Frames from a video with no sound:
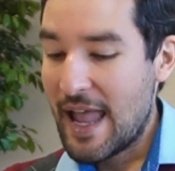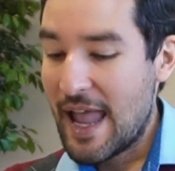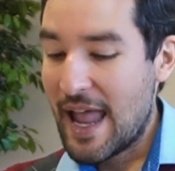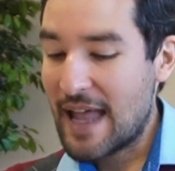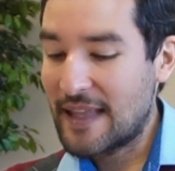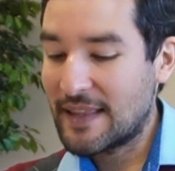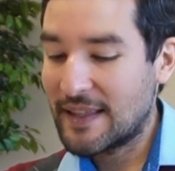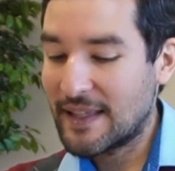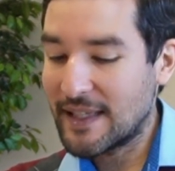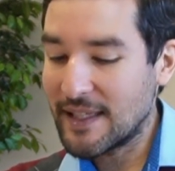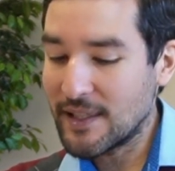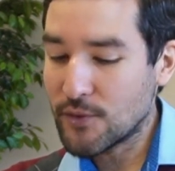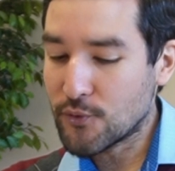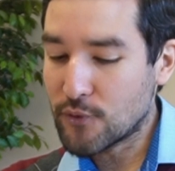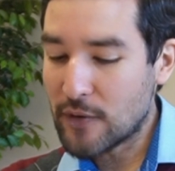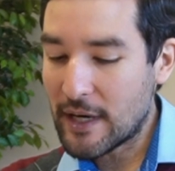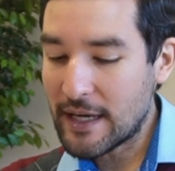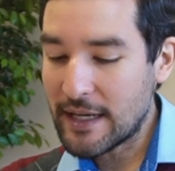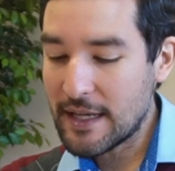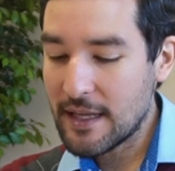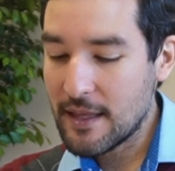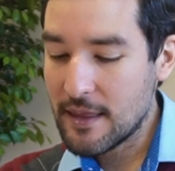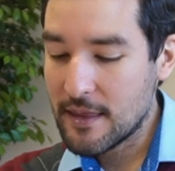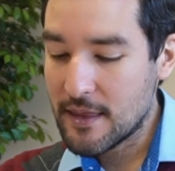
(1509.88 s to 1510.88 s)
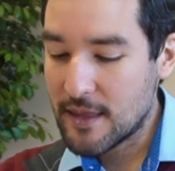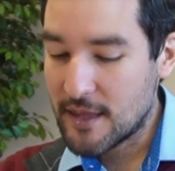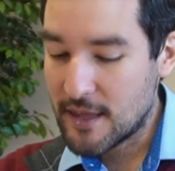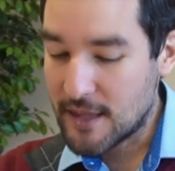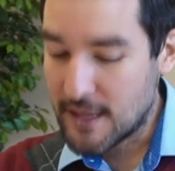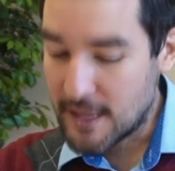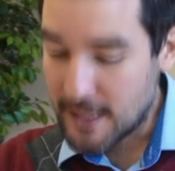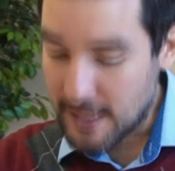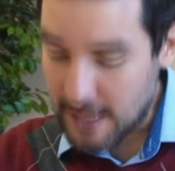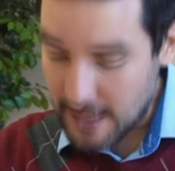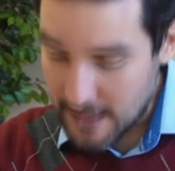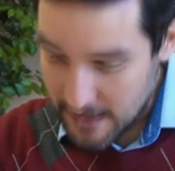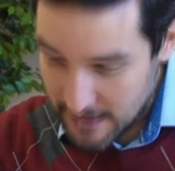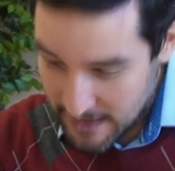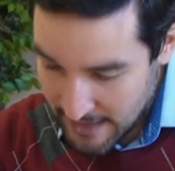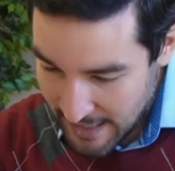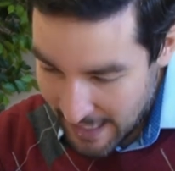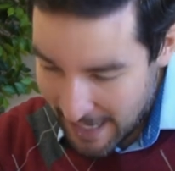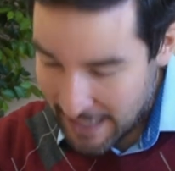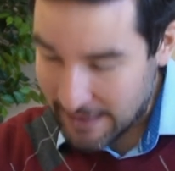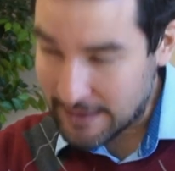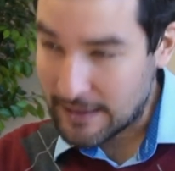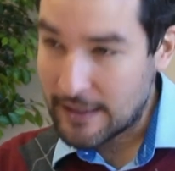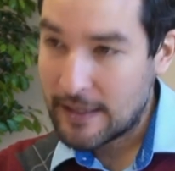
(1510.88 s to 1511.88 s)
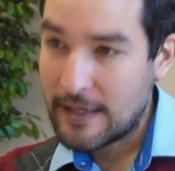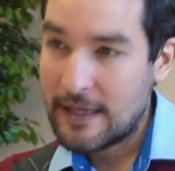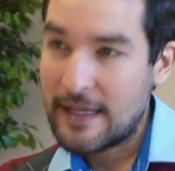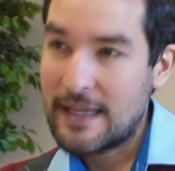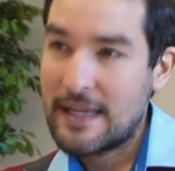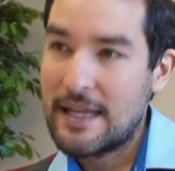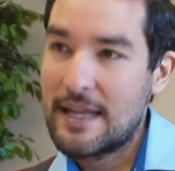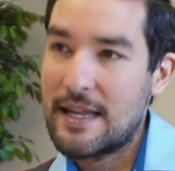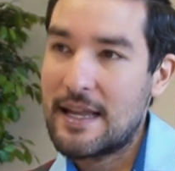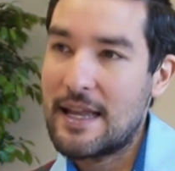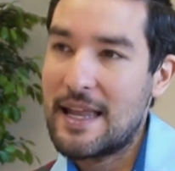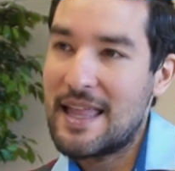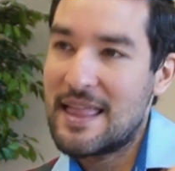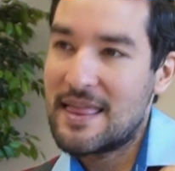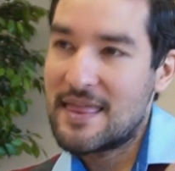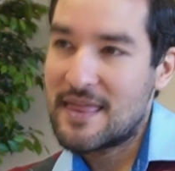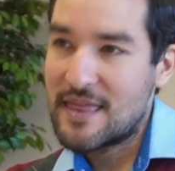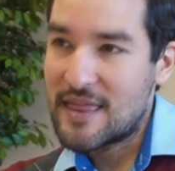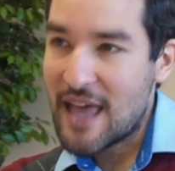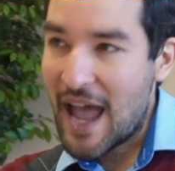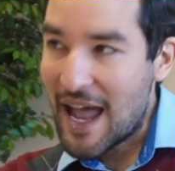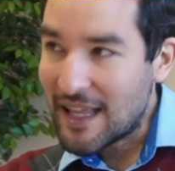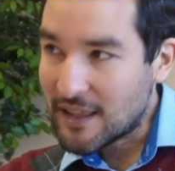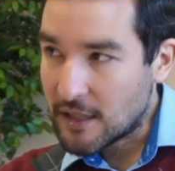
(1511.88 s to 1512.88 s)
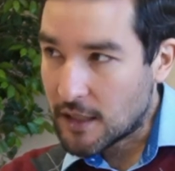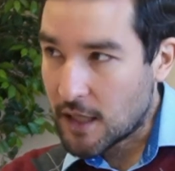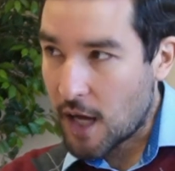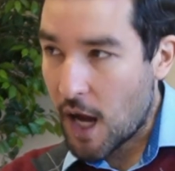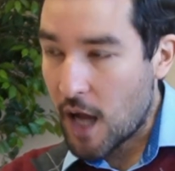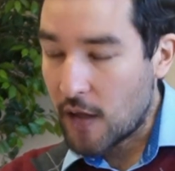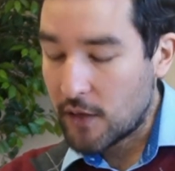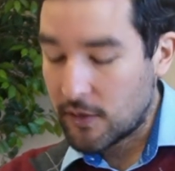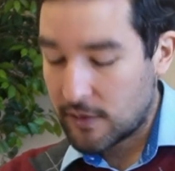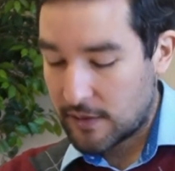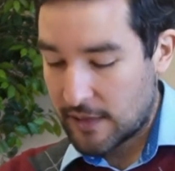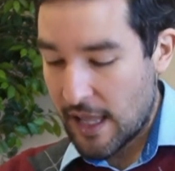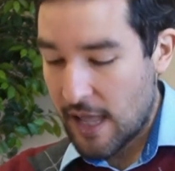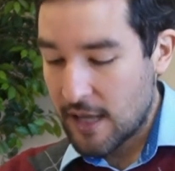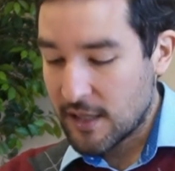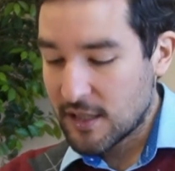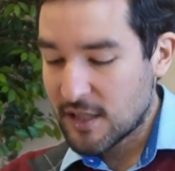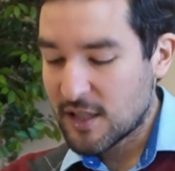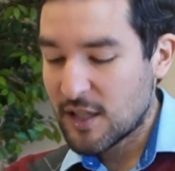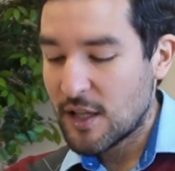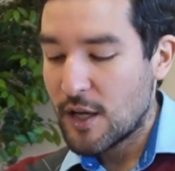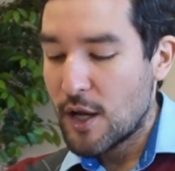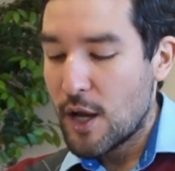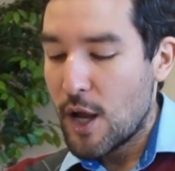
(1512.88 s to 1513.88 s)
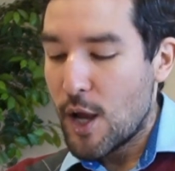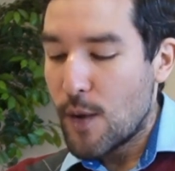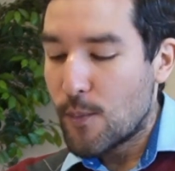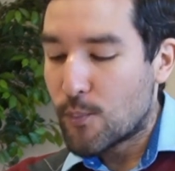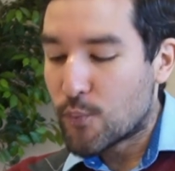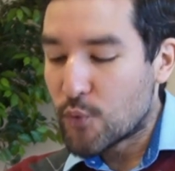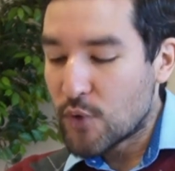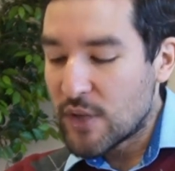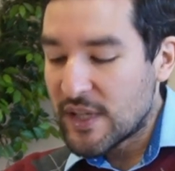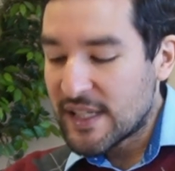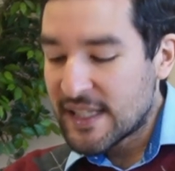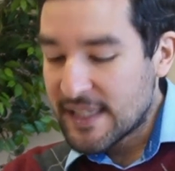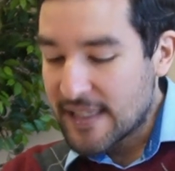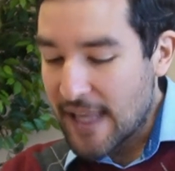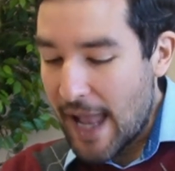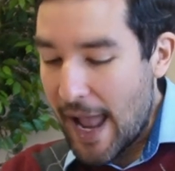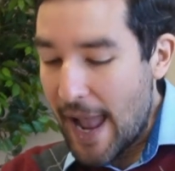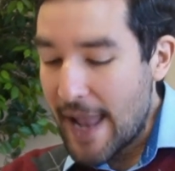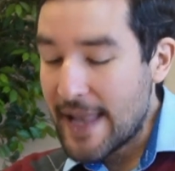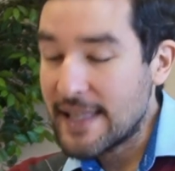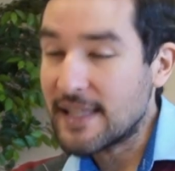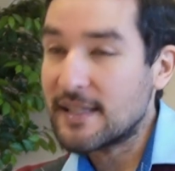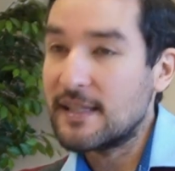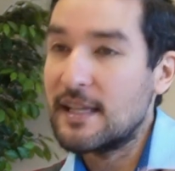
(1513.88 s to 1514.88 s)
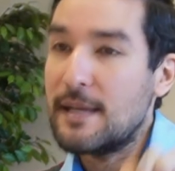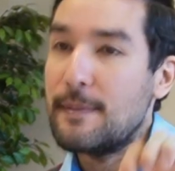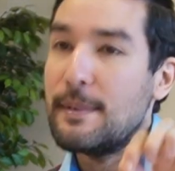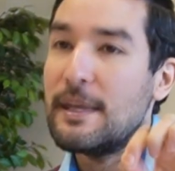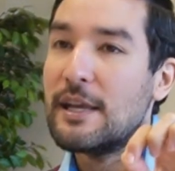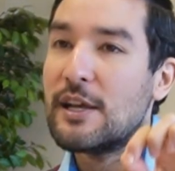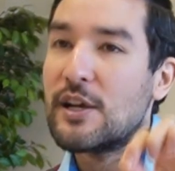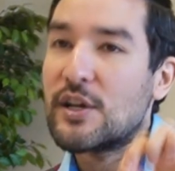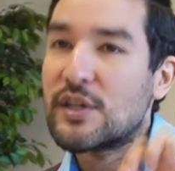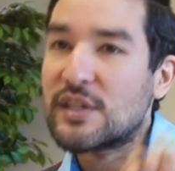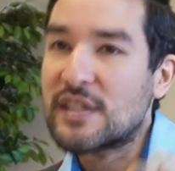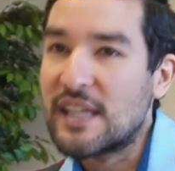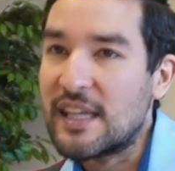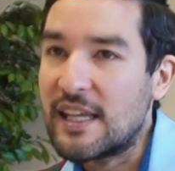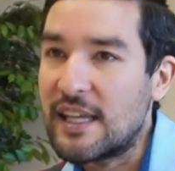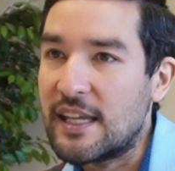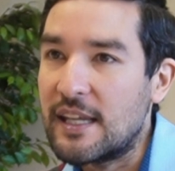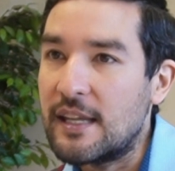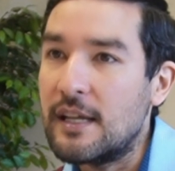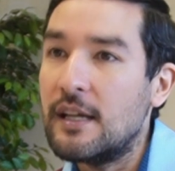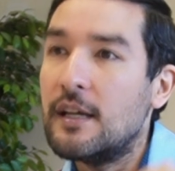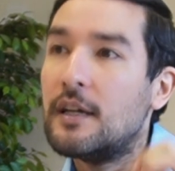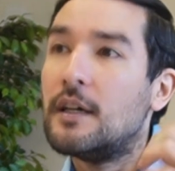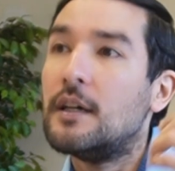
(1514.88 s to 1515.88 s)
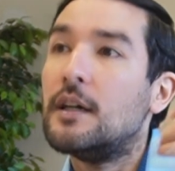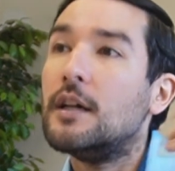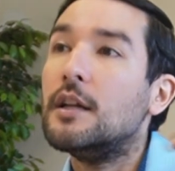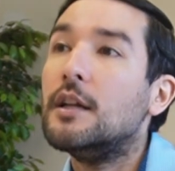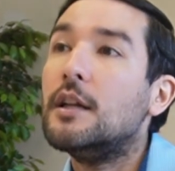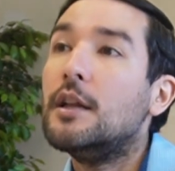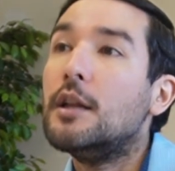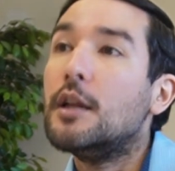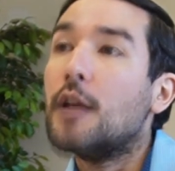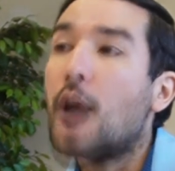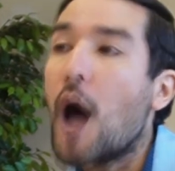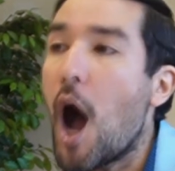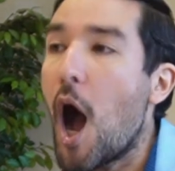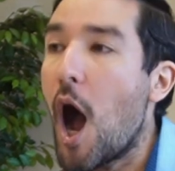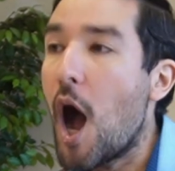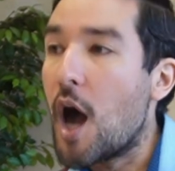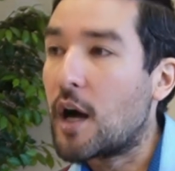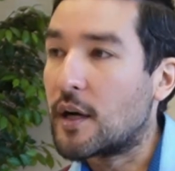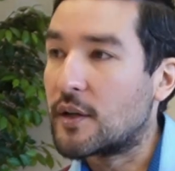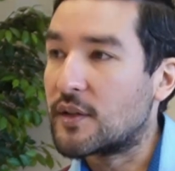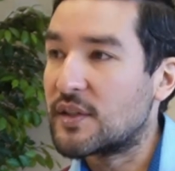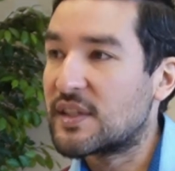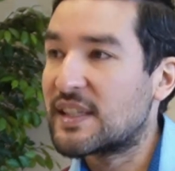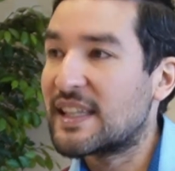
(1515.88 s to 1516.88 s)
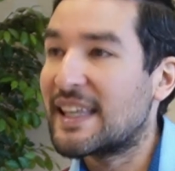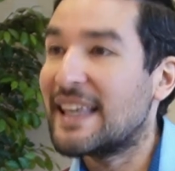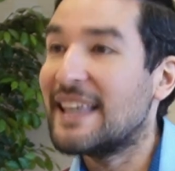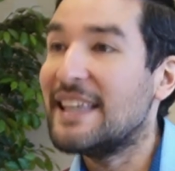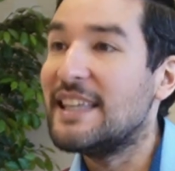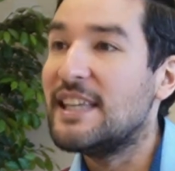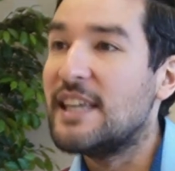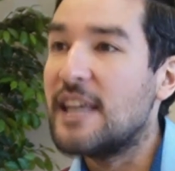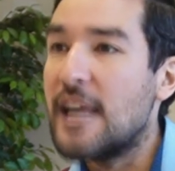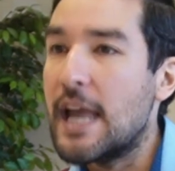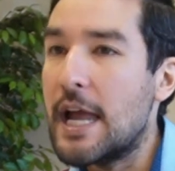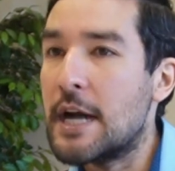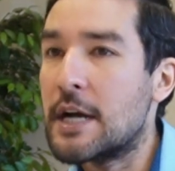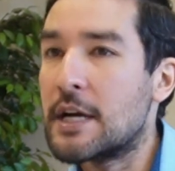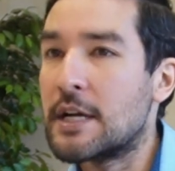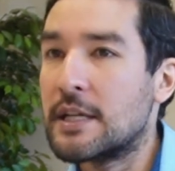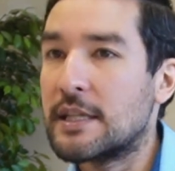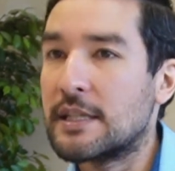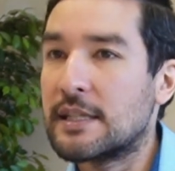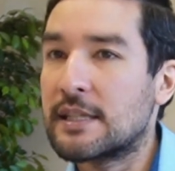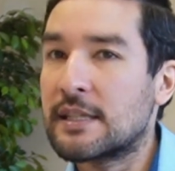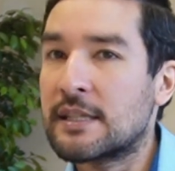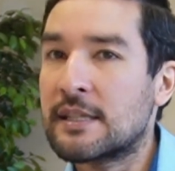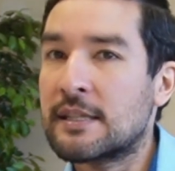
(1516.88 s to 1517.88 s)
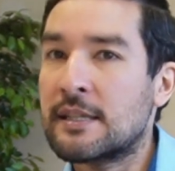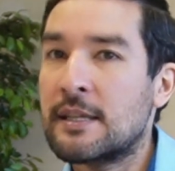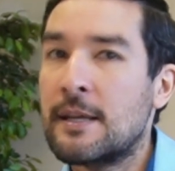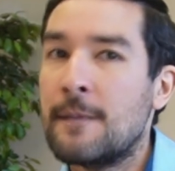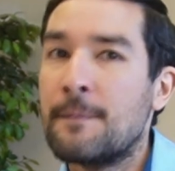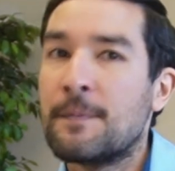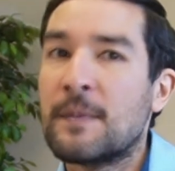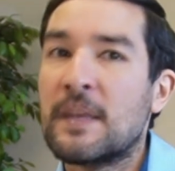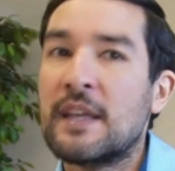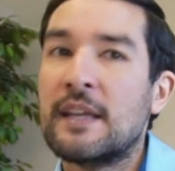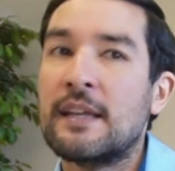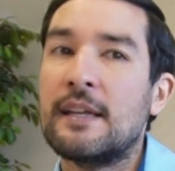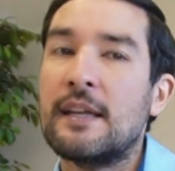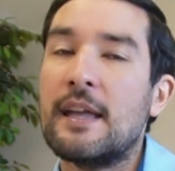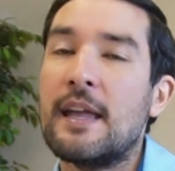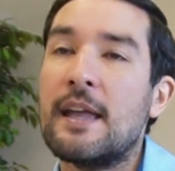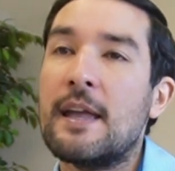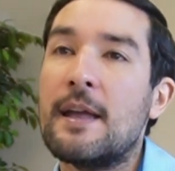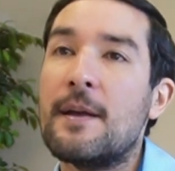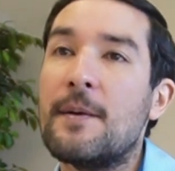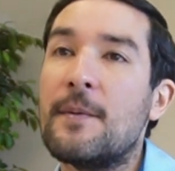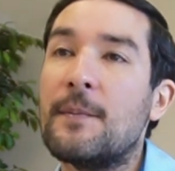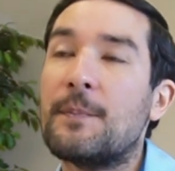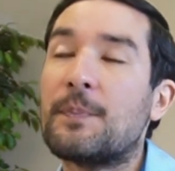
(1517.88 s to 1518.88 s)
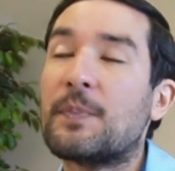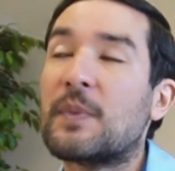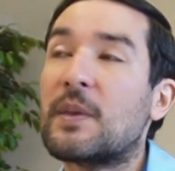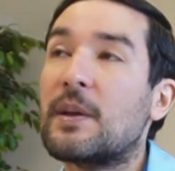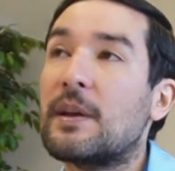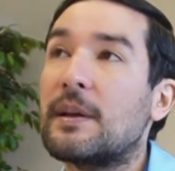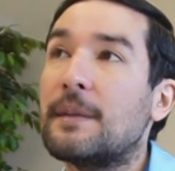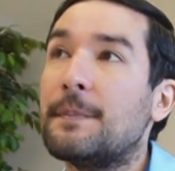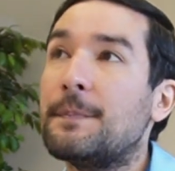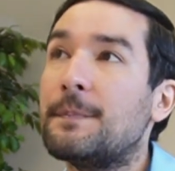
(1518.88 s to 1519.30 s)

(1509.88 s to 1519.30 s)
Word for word: And he's writing th that in that context precisely because he longs, he yearns, he, um,